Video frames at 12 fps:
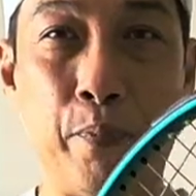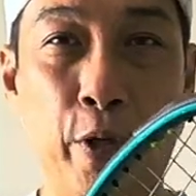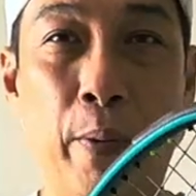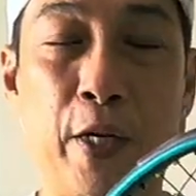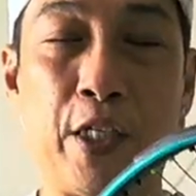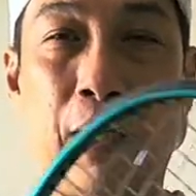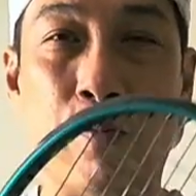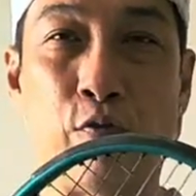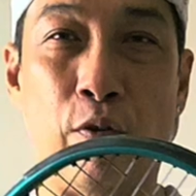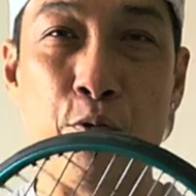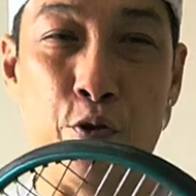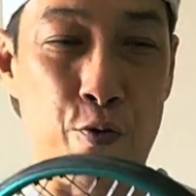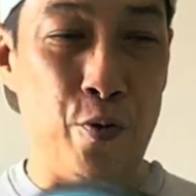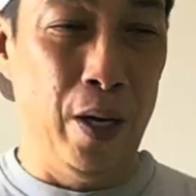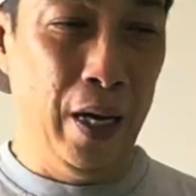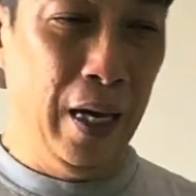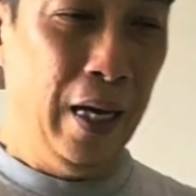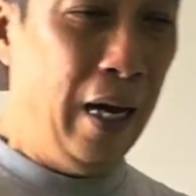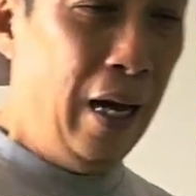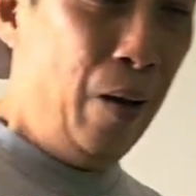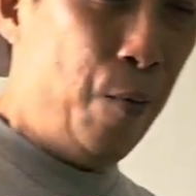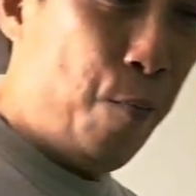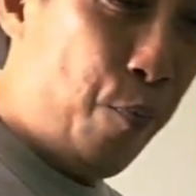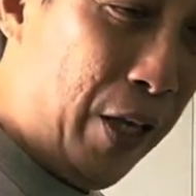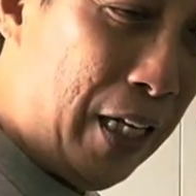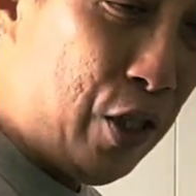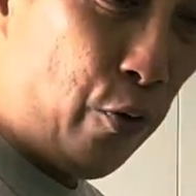pretty much comes from you. This